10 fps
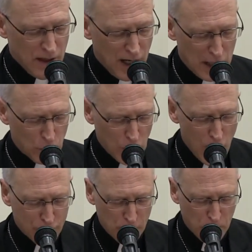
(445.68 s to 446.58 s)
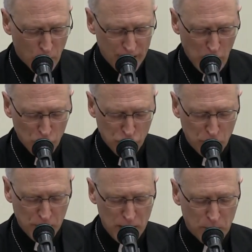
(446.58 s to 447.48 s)
I will often point out to
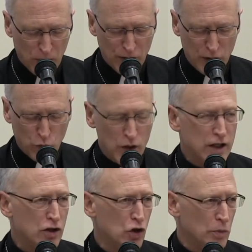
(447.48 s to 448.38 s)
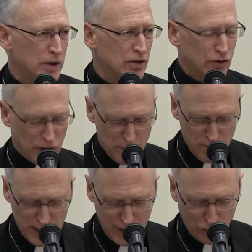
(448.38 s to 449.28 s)
people that we humans are
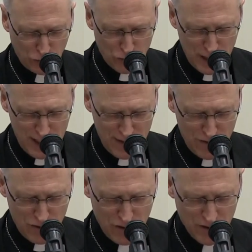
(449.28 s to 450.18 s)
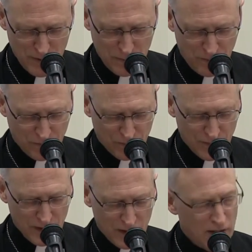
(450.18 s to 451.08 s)
mighty strange.
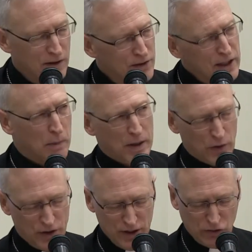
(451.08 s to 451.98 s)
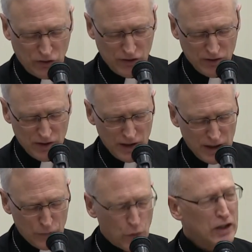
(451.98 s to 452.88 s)
Think about this.
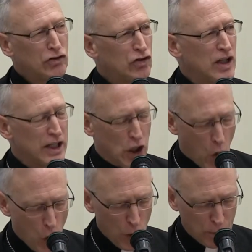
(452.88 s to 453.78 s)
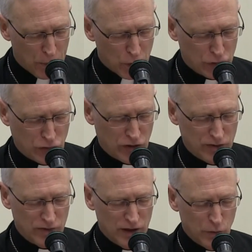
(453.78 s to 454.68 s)
If we see an old
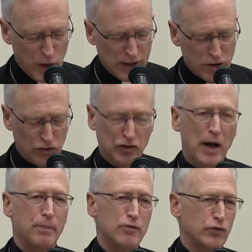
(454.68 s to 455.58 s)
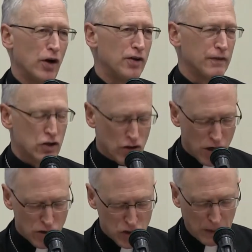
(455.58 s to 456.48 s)
person ready to step in front of a
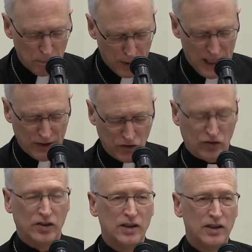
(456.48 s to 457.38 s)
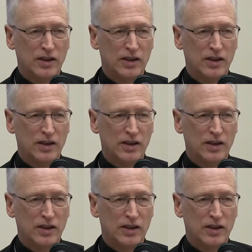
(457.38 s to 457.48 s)
charging bus,